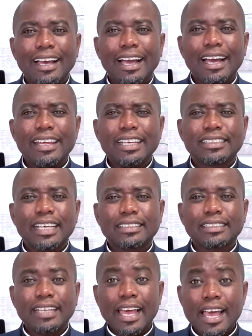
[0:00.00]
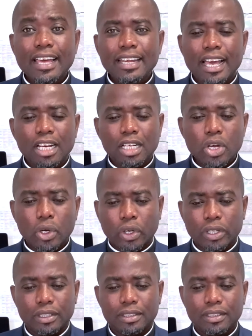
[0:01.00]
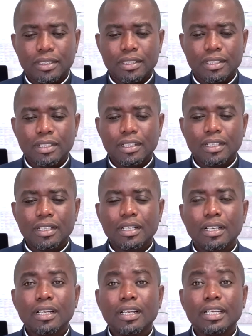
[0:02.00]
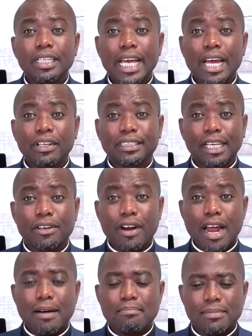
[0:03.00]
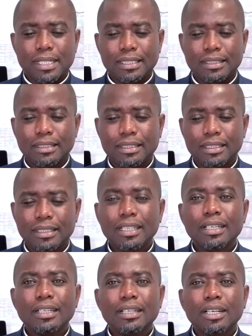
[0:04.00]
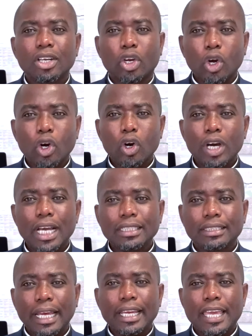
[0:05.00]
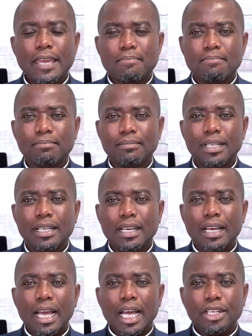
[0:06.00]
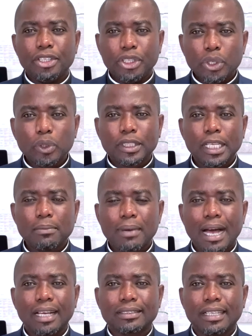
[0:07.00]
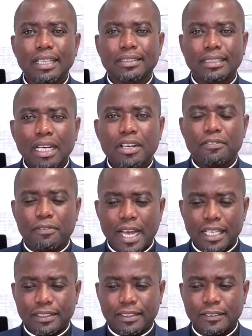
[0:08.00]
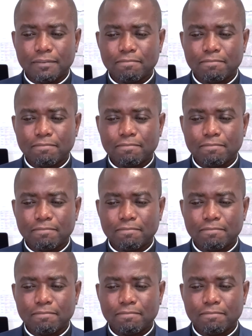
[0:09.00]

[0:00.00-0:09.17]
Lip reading: and he said, turn and look, there is a ram. Go and take him and use him as a sacrifice.